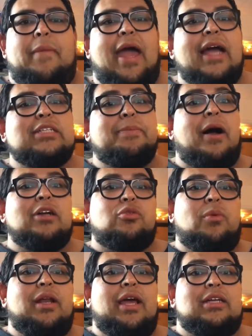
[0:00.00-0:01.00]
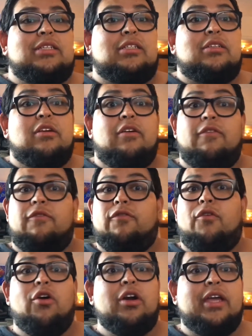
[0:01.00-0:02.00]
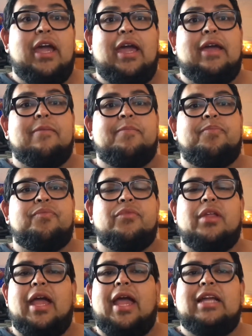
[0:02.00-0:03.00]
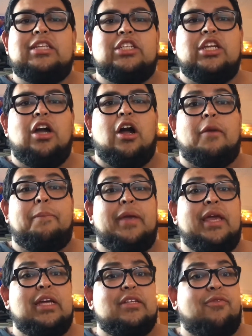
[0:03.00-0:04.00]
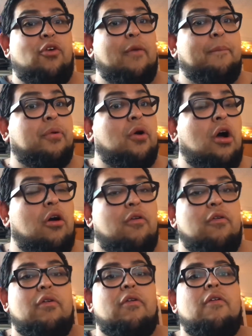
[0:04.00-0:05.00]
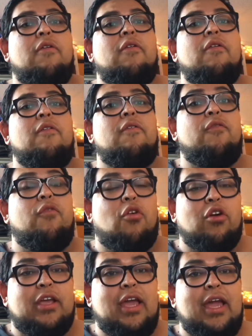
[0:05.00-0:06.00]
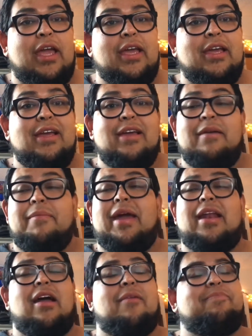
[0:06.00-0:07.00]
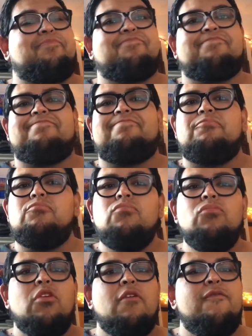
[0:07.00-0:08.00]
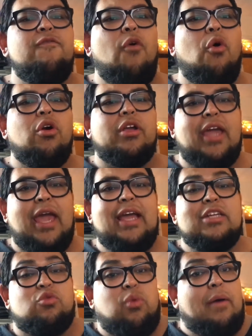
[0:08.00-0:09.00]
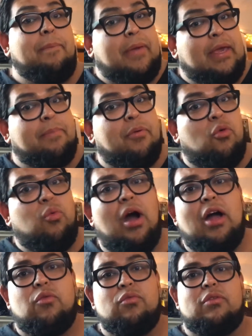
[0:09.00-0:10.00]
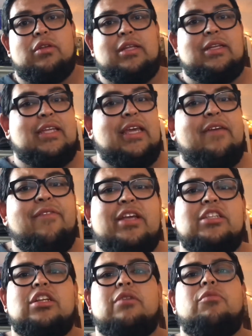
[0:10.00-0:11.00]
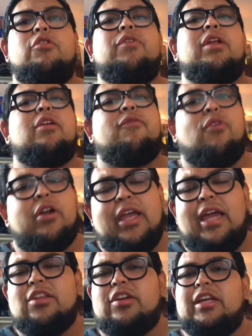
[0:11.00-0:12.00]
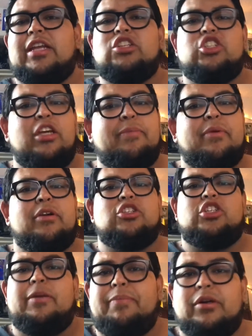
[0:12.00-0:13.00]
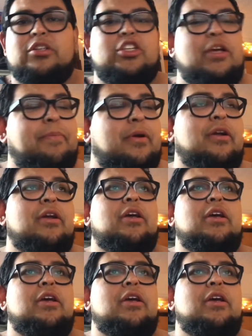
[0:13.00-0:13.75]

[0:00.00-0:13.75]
Xbox One S, 4K, HDR. PS4 Pro, 4K. Man, 4K is what people want. The TVs, they're moving into 4K. They're getting cheaper and cheaper and cheaper.